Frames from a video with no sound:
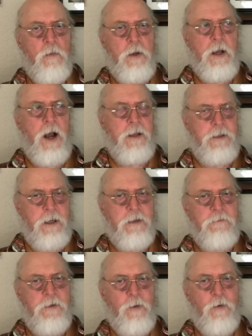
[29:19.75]
We
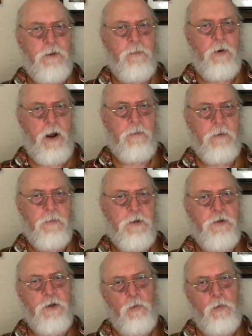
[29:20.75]
identify what the problem is